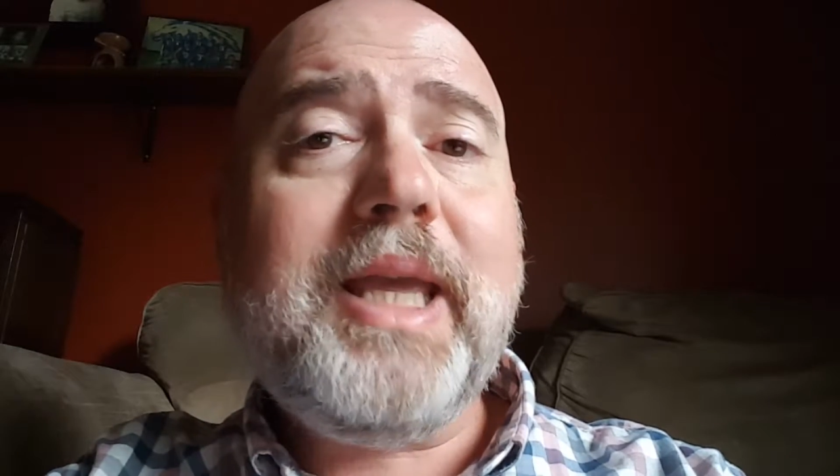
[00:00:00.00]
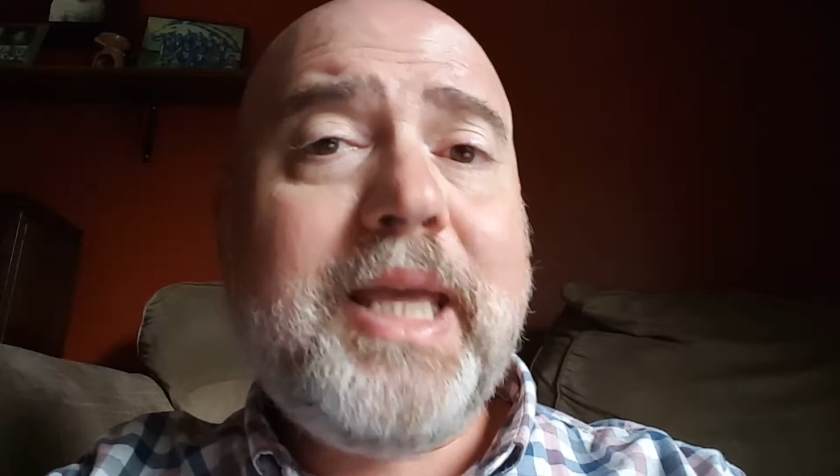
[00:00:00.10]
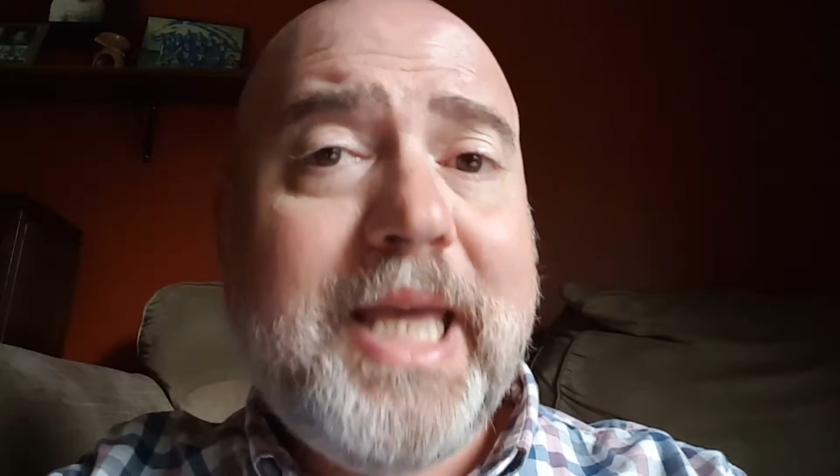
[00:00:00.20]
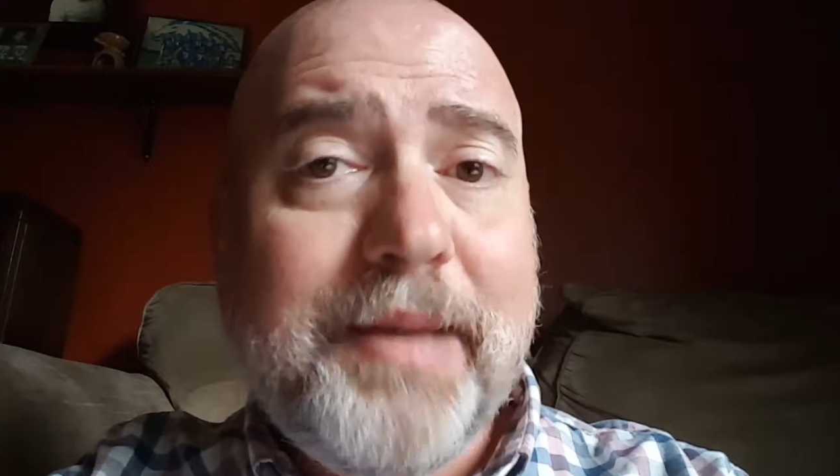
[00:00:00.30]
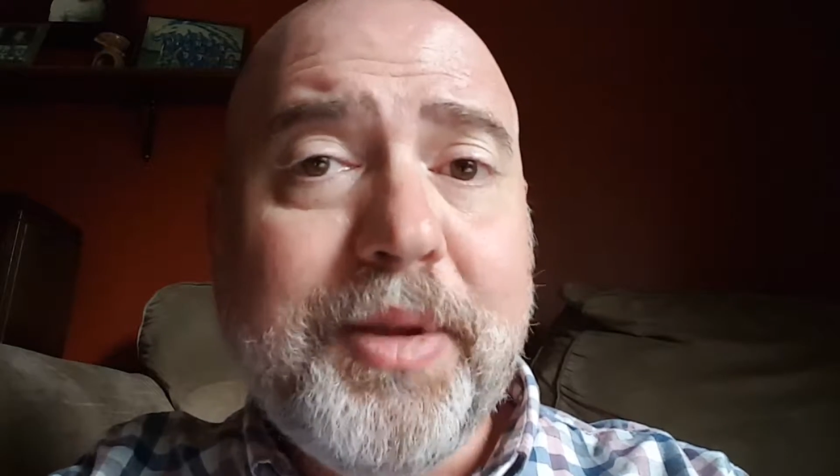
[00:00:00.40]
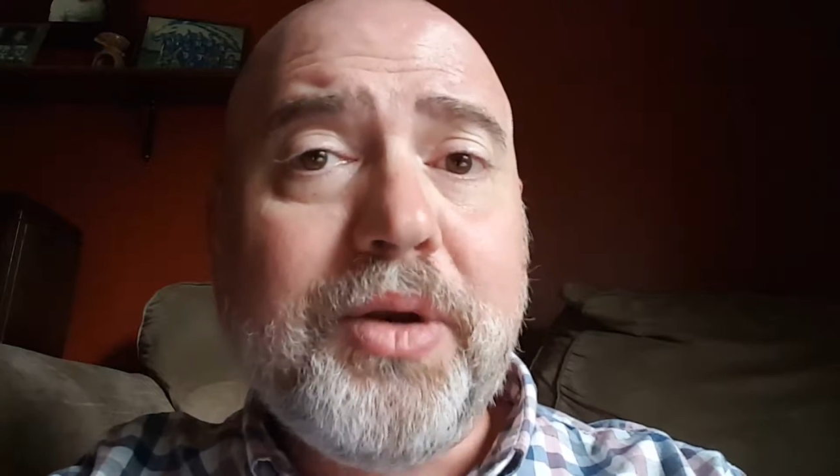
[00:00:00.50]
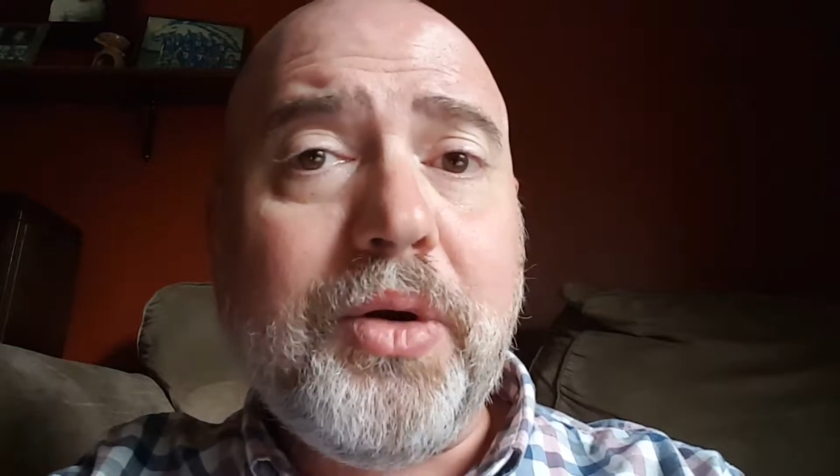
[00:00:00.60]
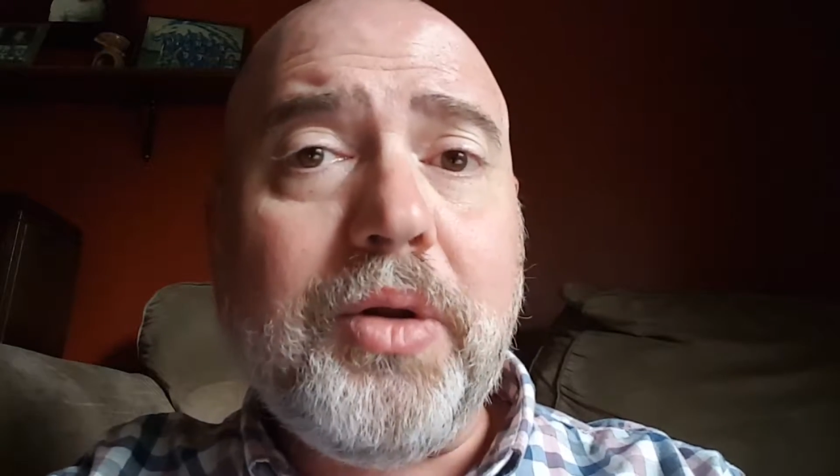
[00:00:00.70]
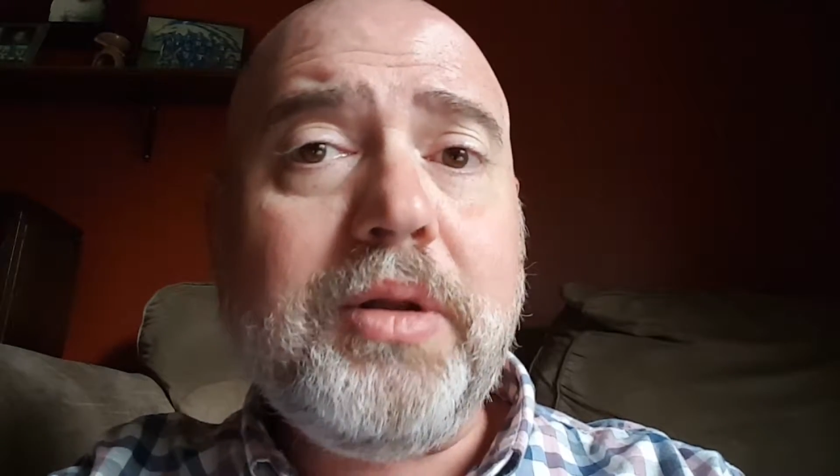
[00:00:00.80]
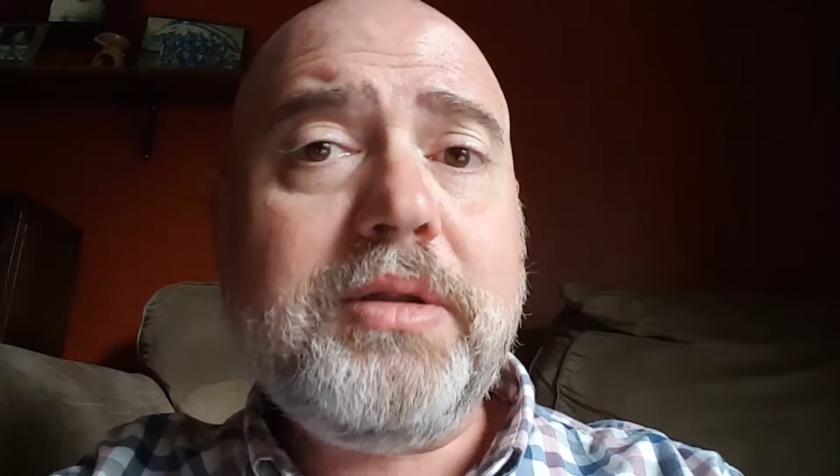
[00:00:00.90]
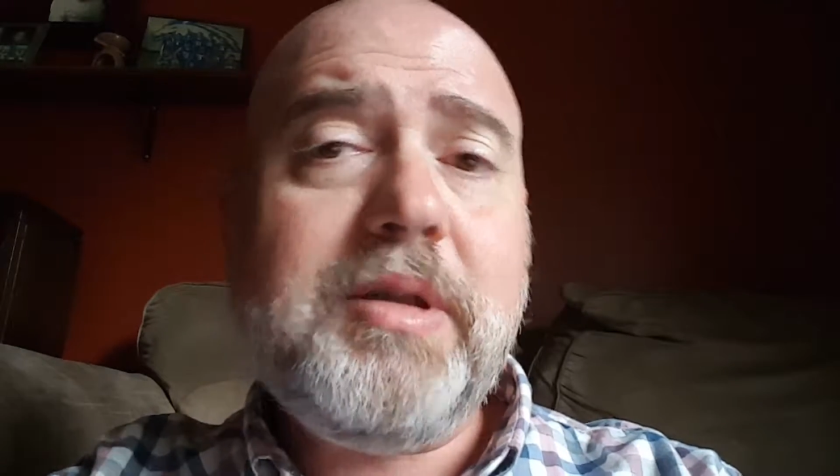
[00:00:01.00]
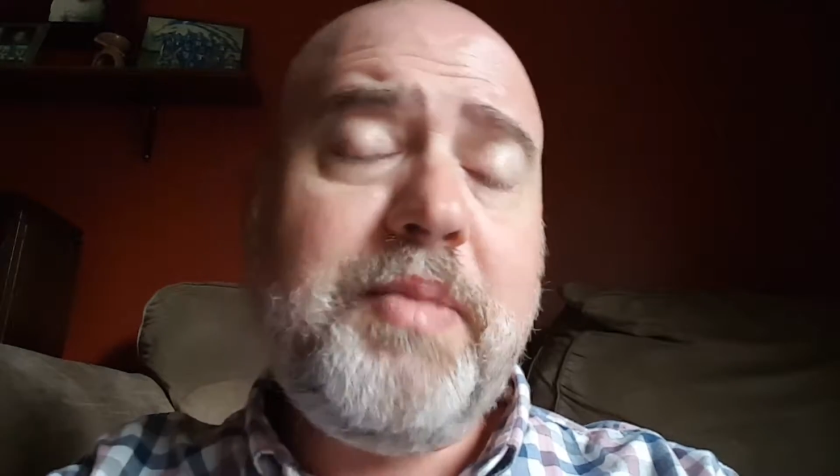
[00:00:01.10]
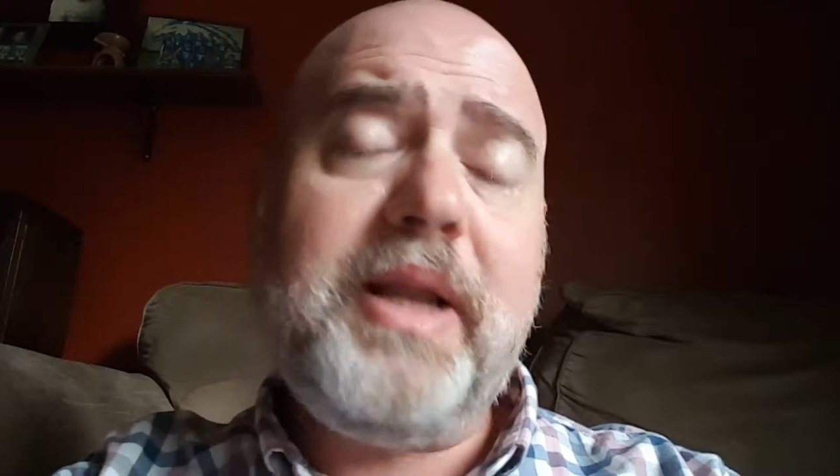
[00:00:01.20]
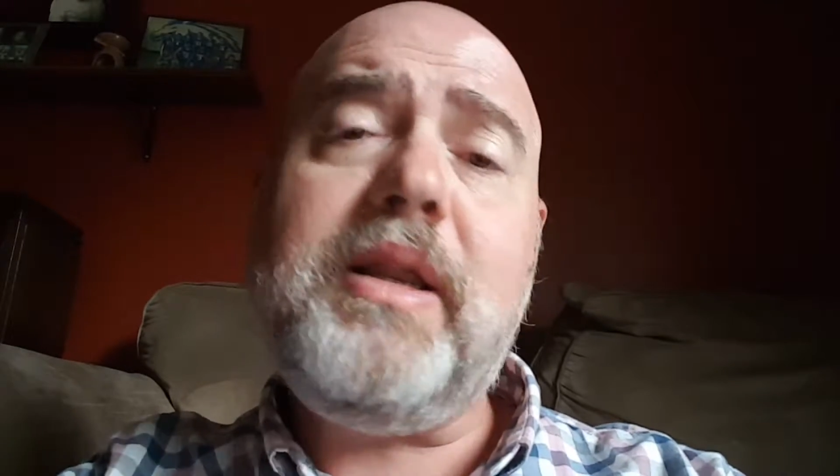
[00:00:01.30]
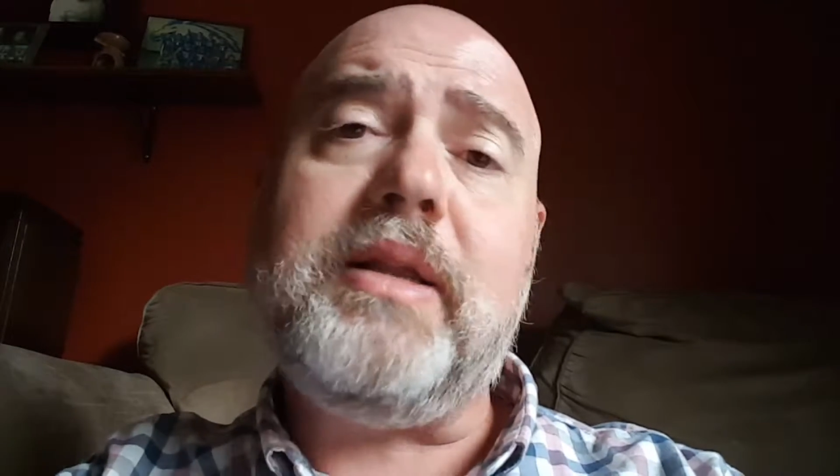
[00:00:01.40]
chemical
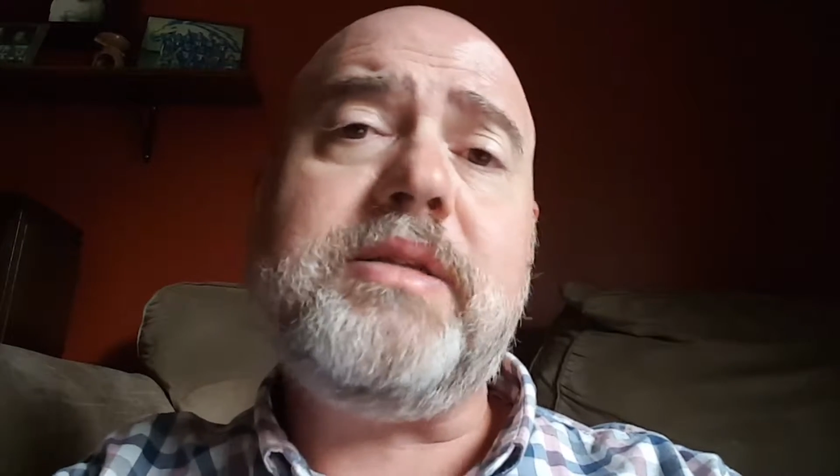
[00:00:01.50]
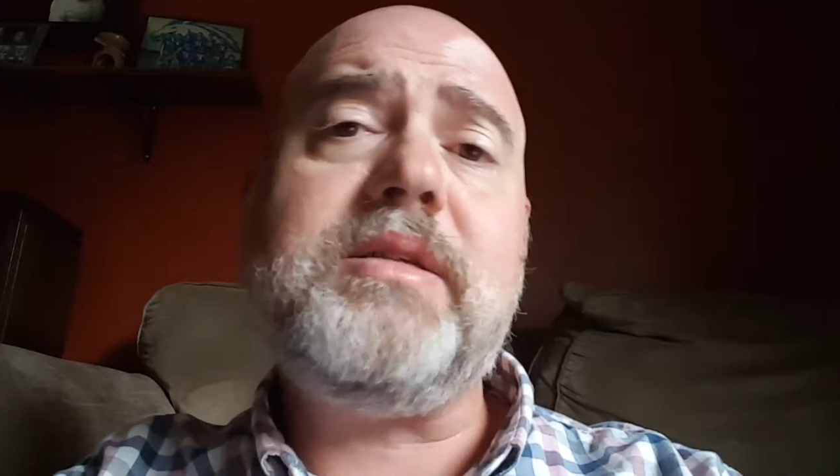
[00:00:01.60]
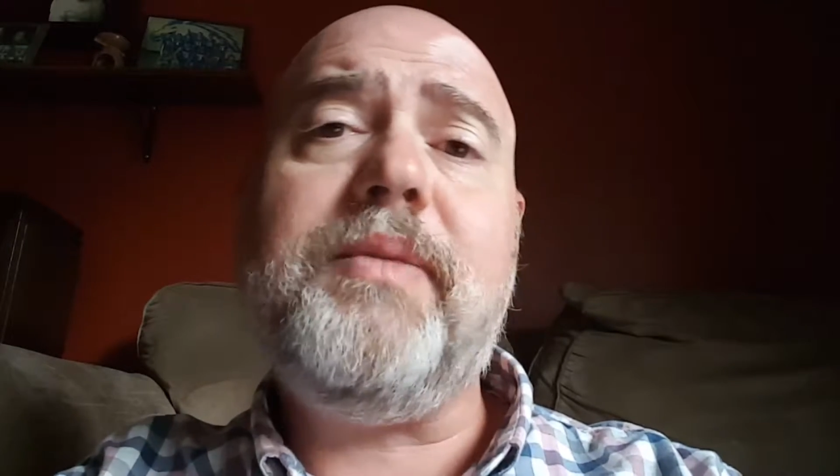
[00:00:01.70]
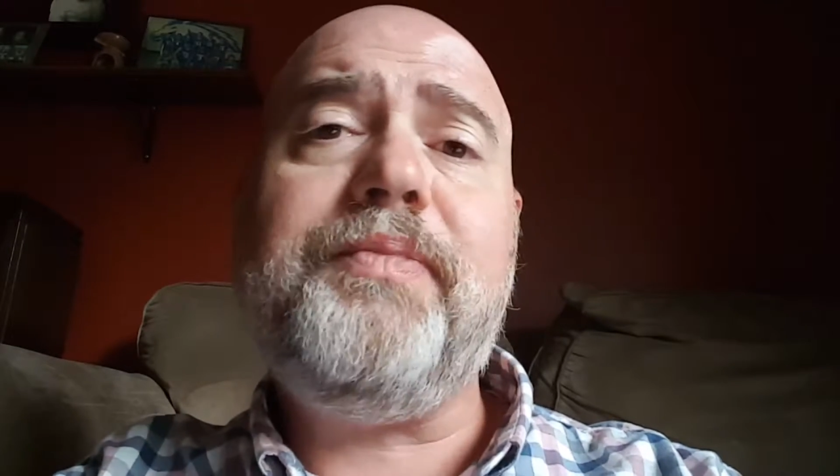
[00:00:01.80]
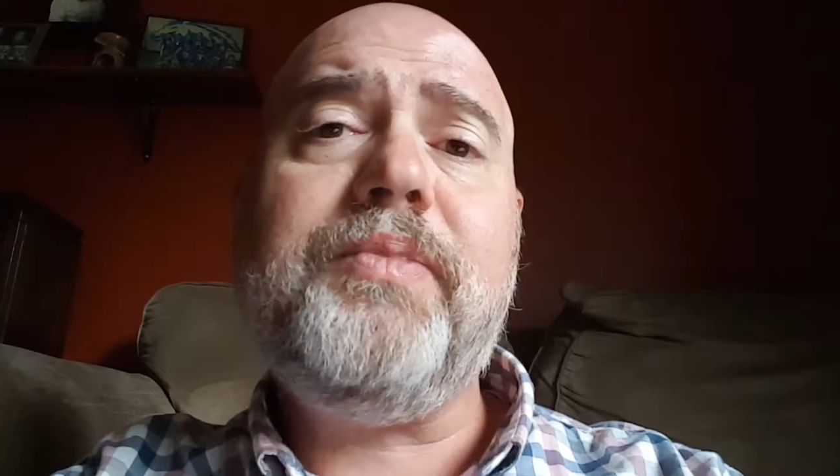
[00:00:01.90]
dependents.